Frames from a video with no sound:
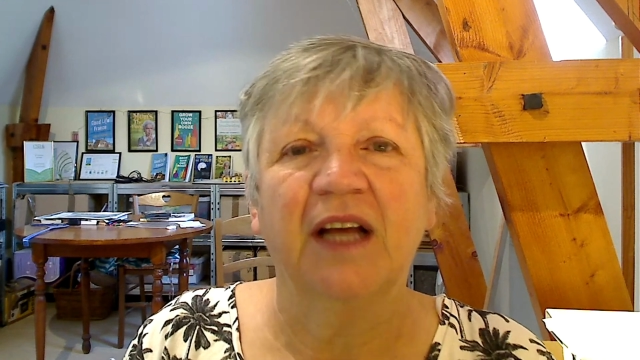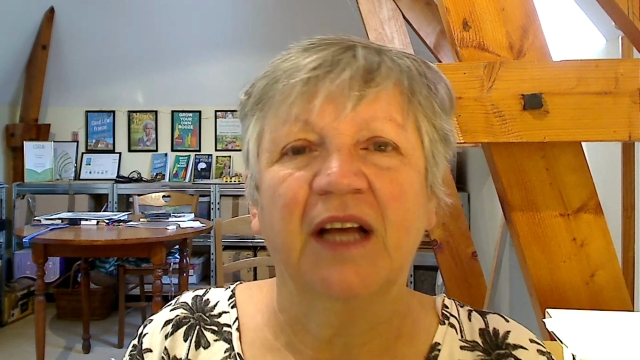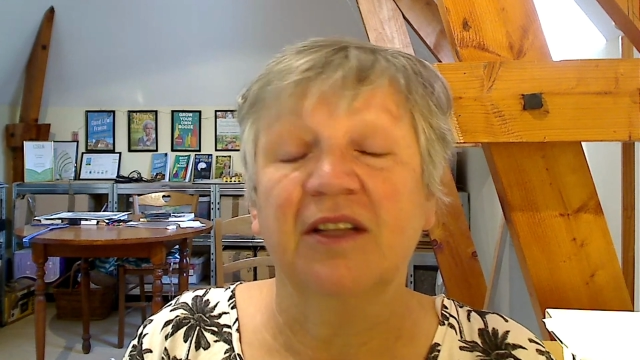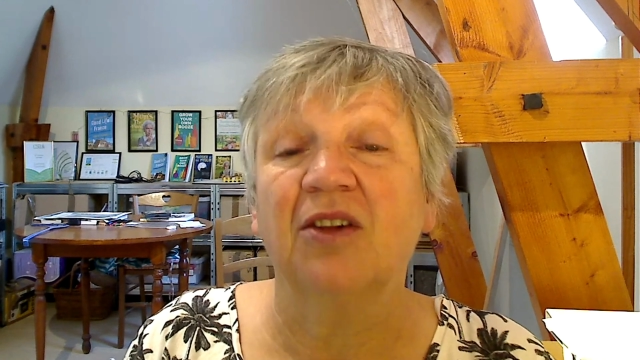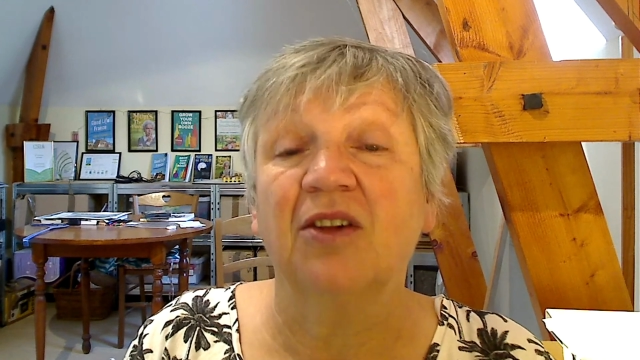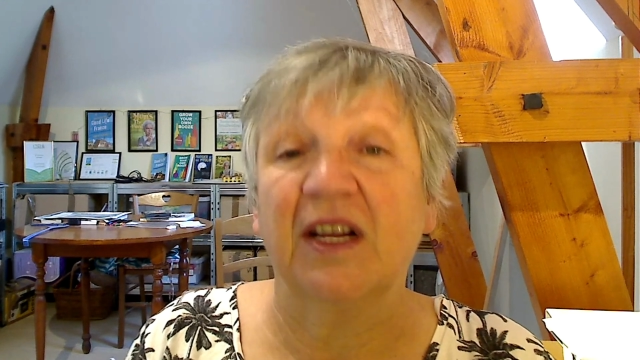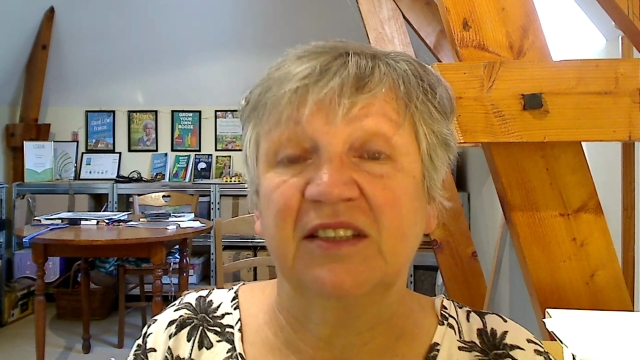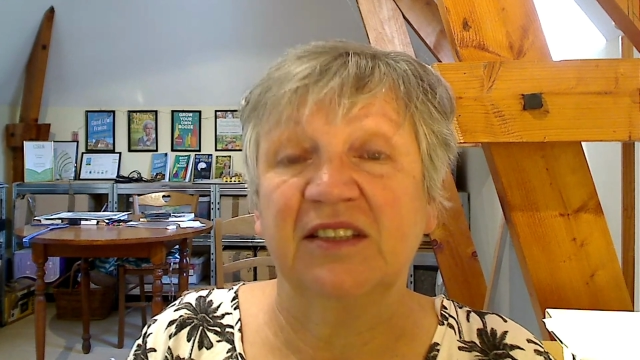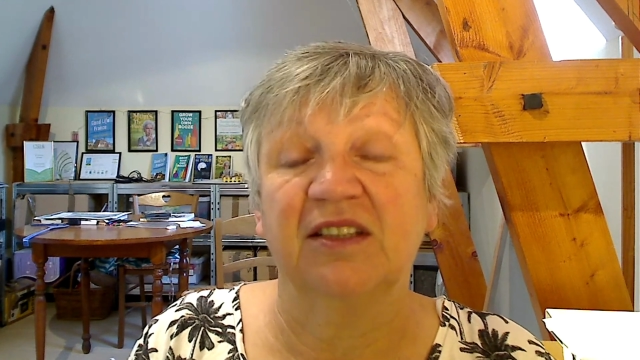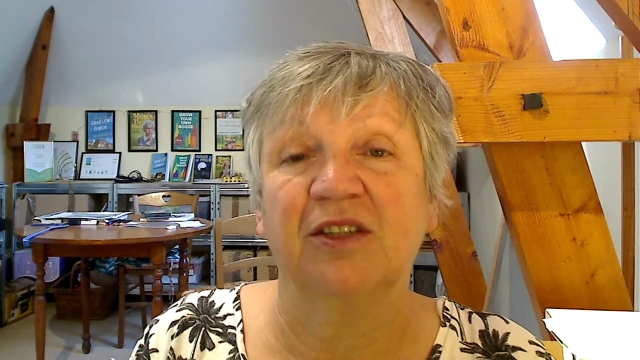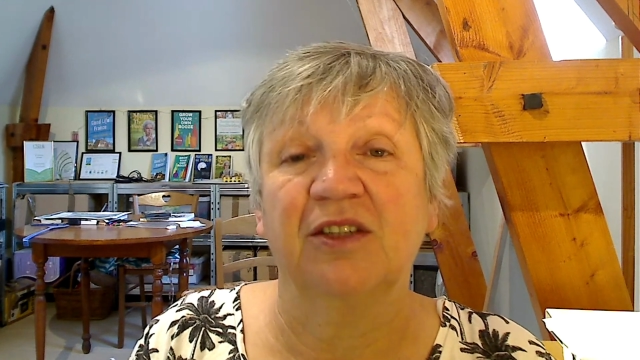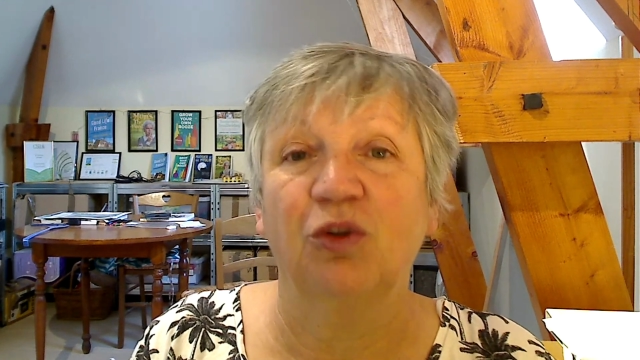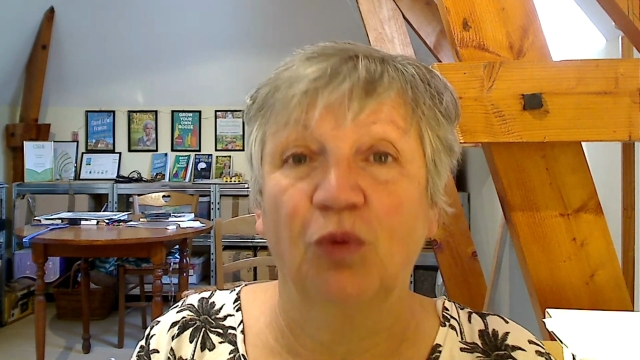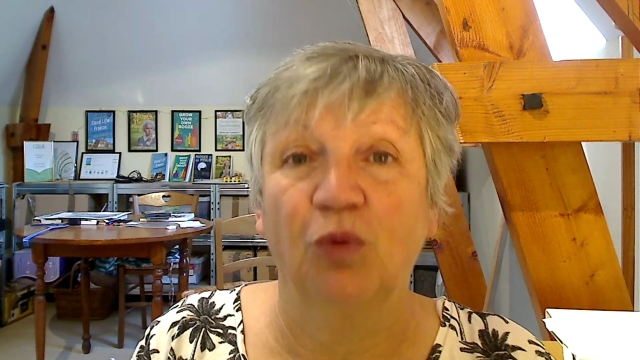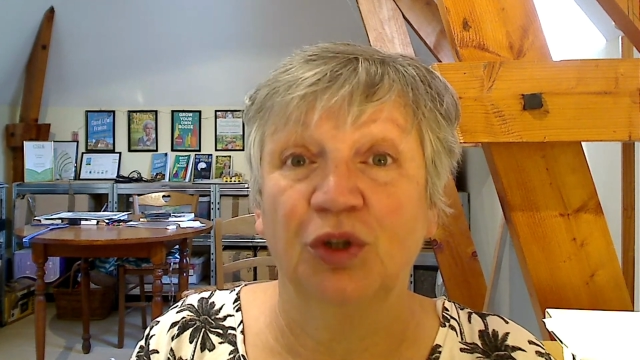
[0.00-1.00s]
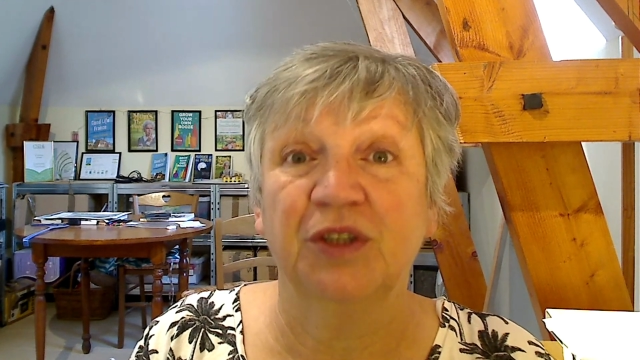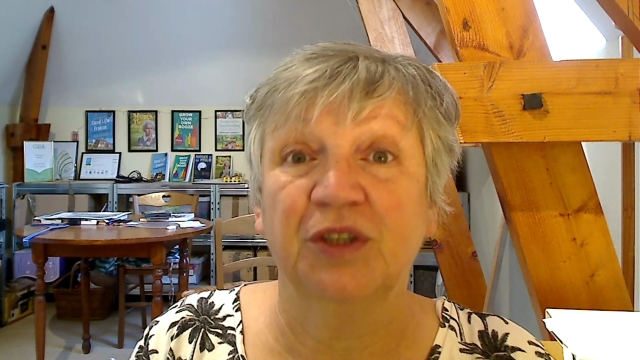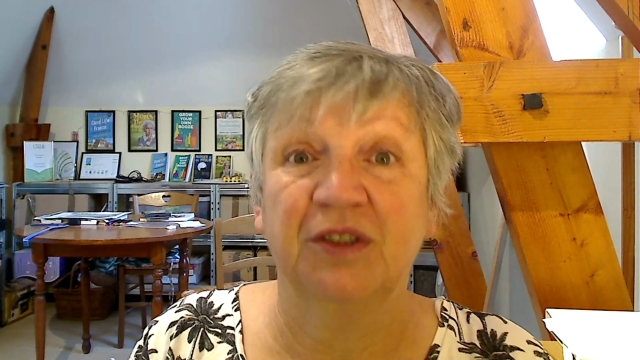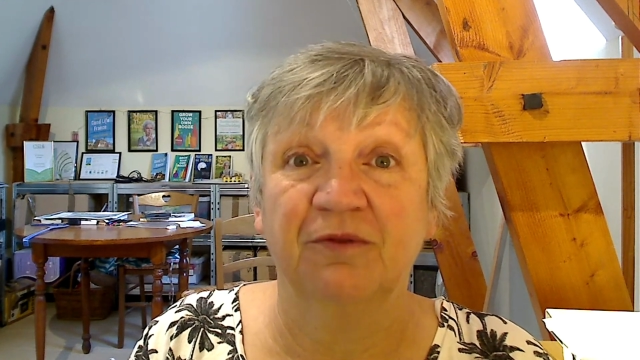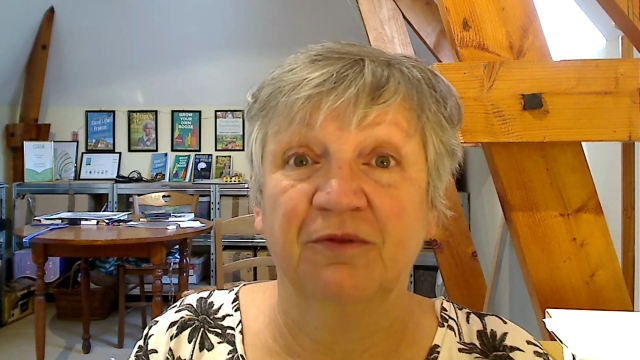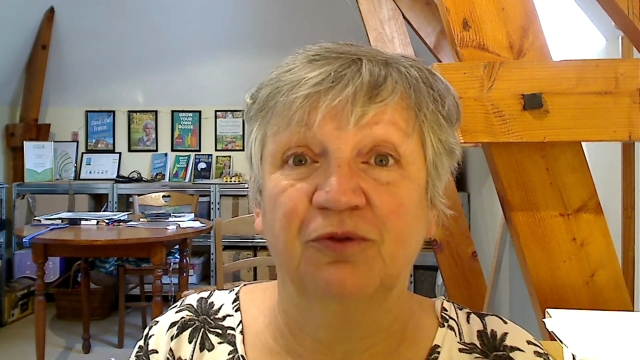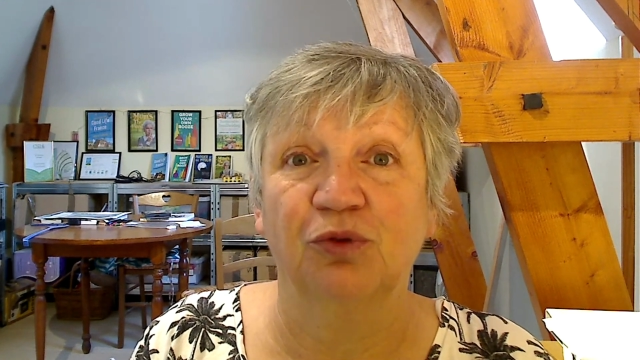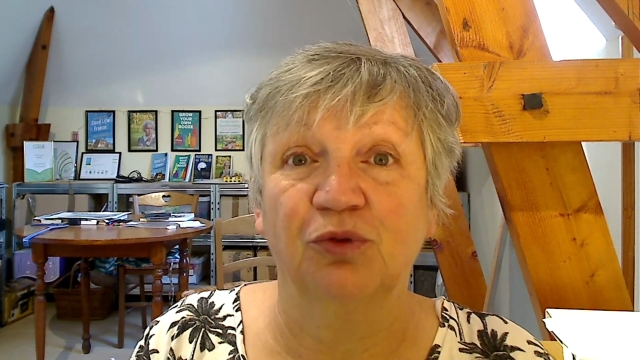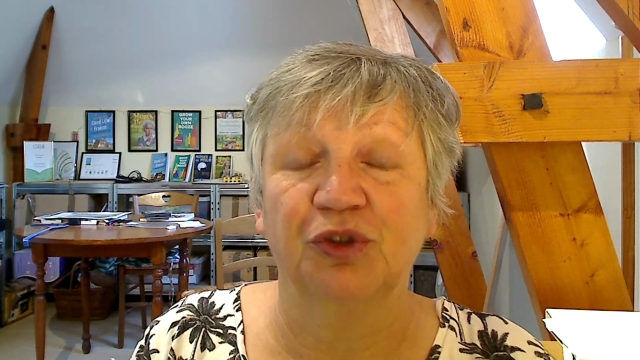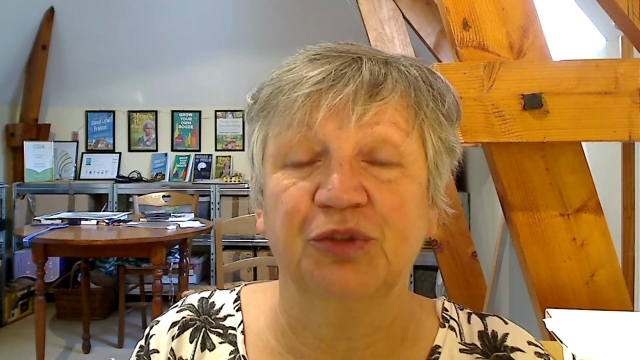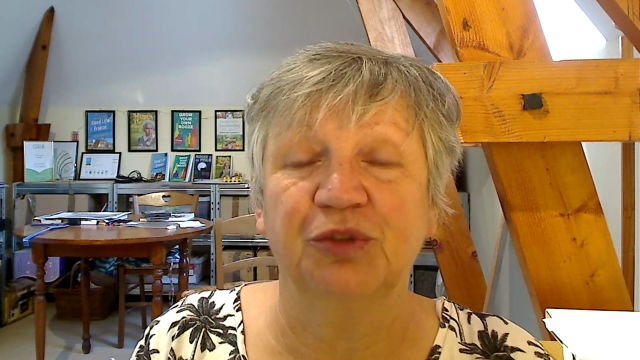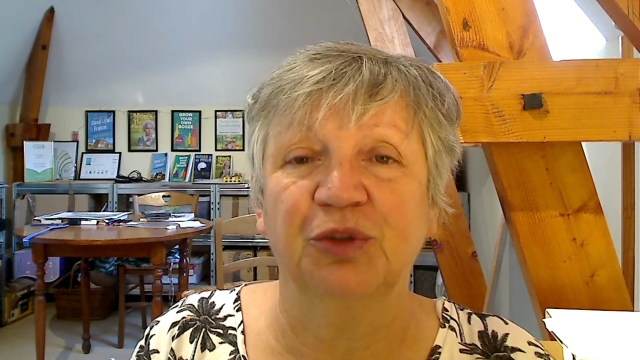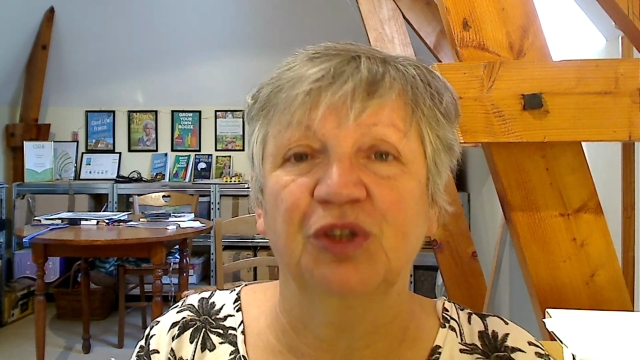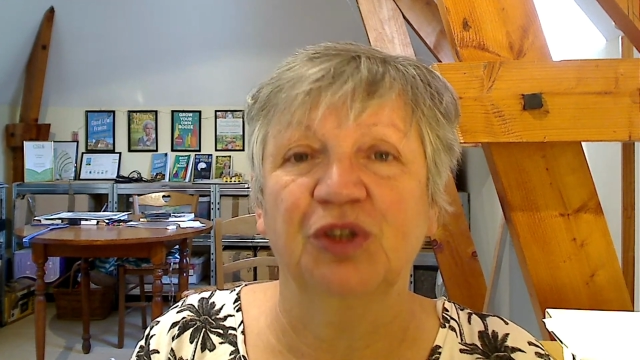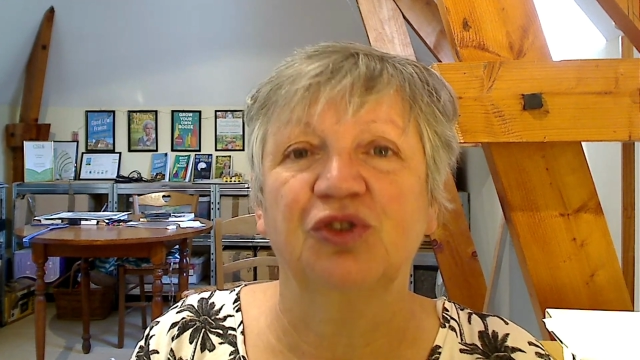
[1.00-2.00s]
And the last thing you want is
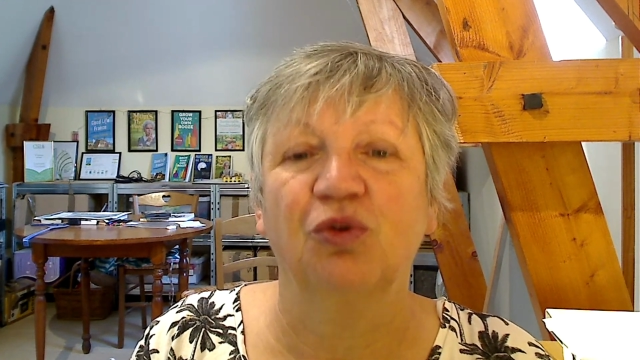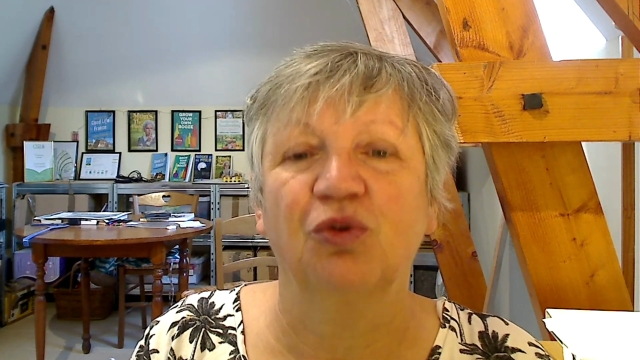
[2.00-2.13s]
enforcement.